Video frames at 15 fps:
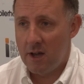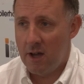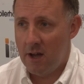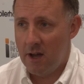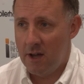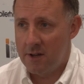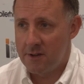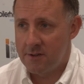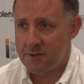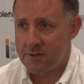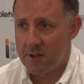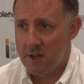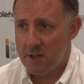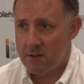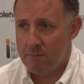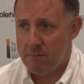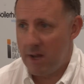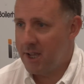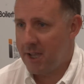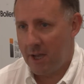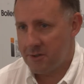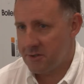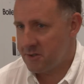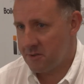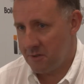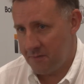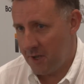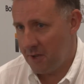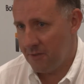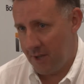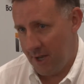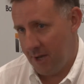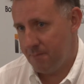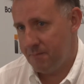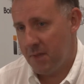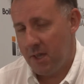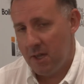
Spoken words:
and many councils have done that.